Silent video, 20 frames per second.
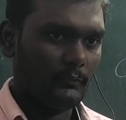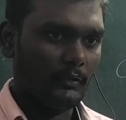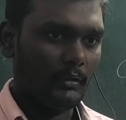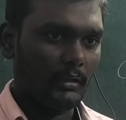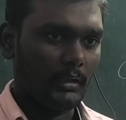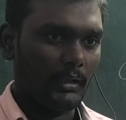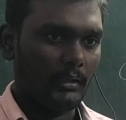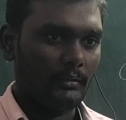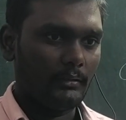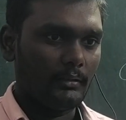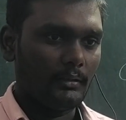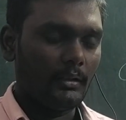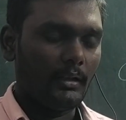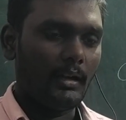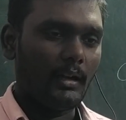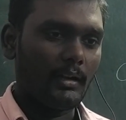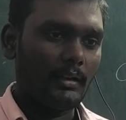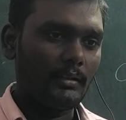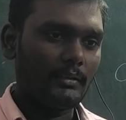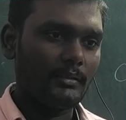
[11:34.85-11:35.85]
Okay.
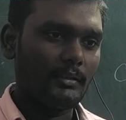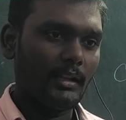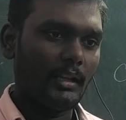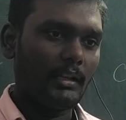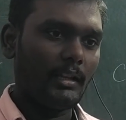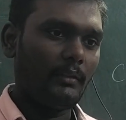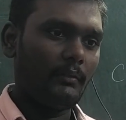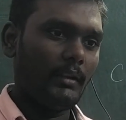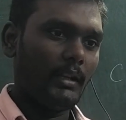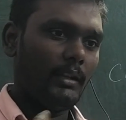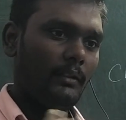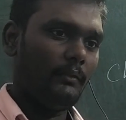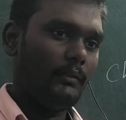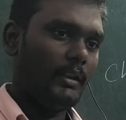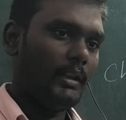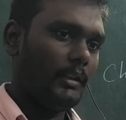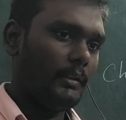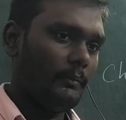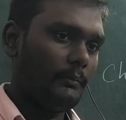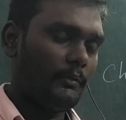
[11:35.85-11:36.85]
Or else in another way
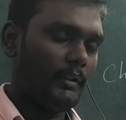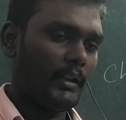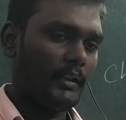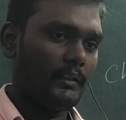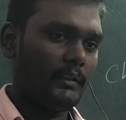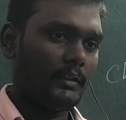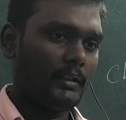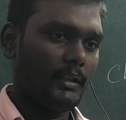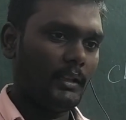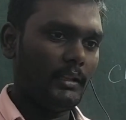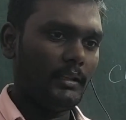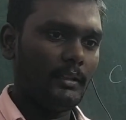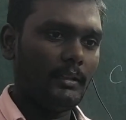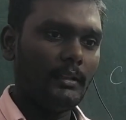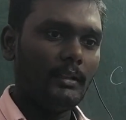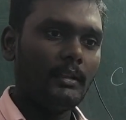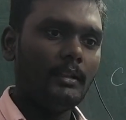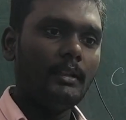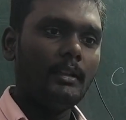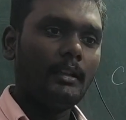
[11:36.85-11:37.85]
we phrase it like
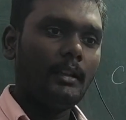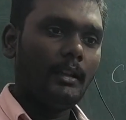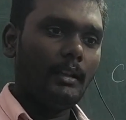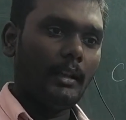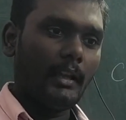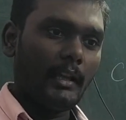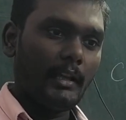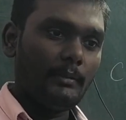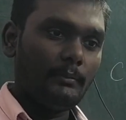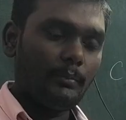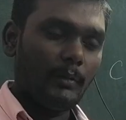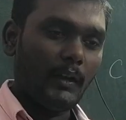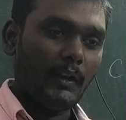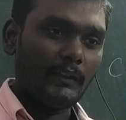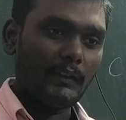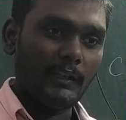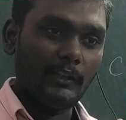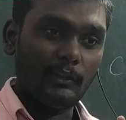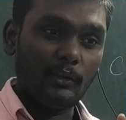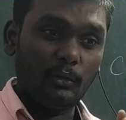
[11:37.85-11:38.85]
line
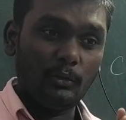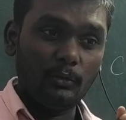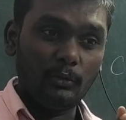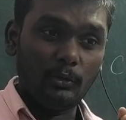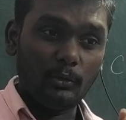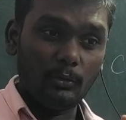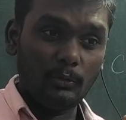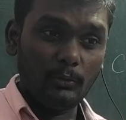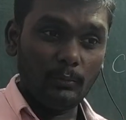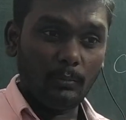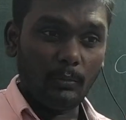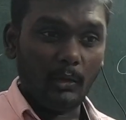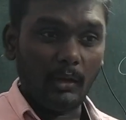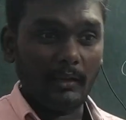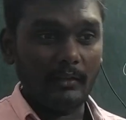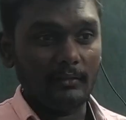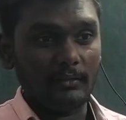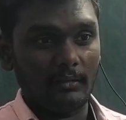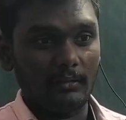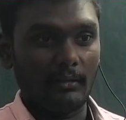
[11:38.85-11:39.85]
passing through 2
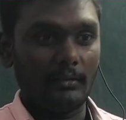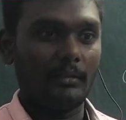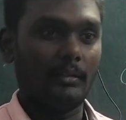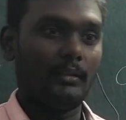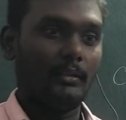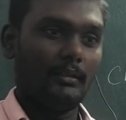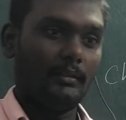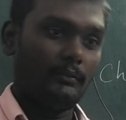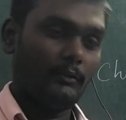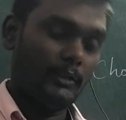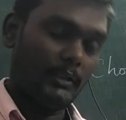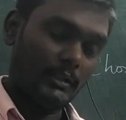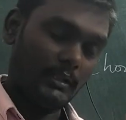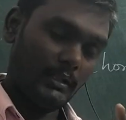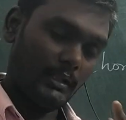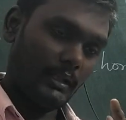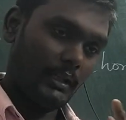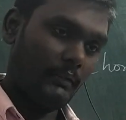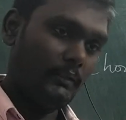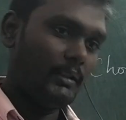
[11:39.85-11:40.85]
points on the circle.
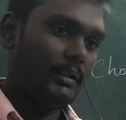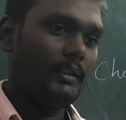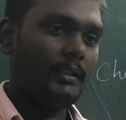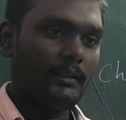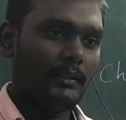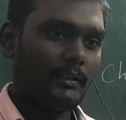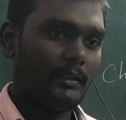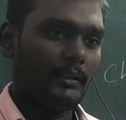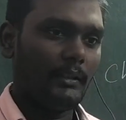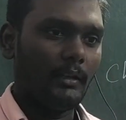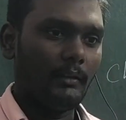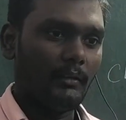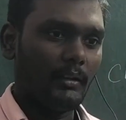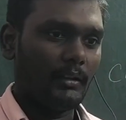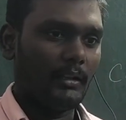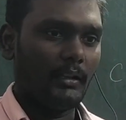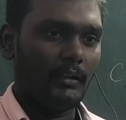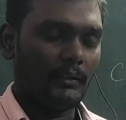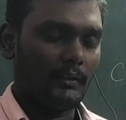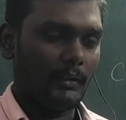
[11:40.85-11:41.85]
Whatever it is,
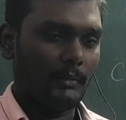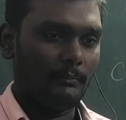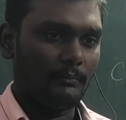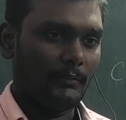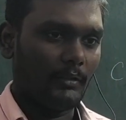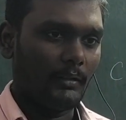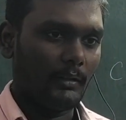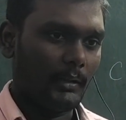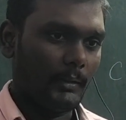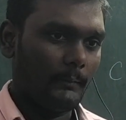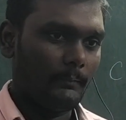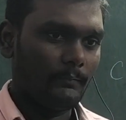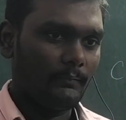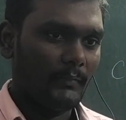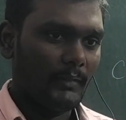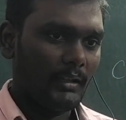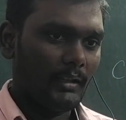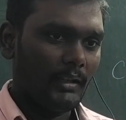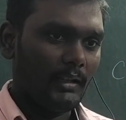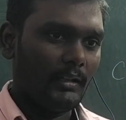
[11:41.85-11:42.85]
everything is there. Okay.
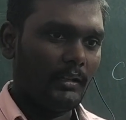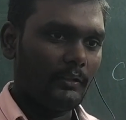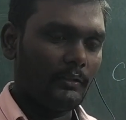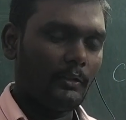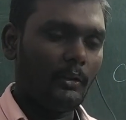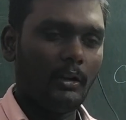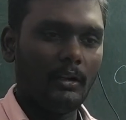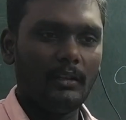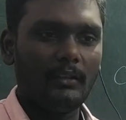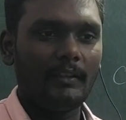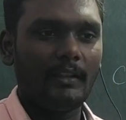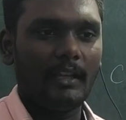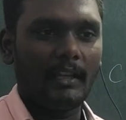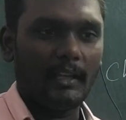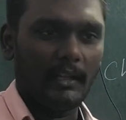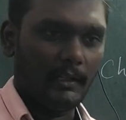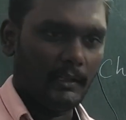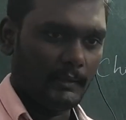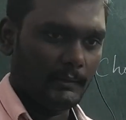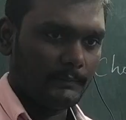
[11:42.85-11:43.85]
It is called
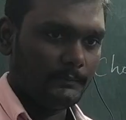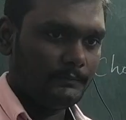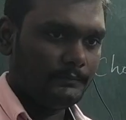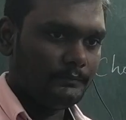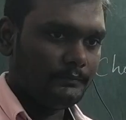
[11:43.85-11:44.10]
secant.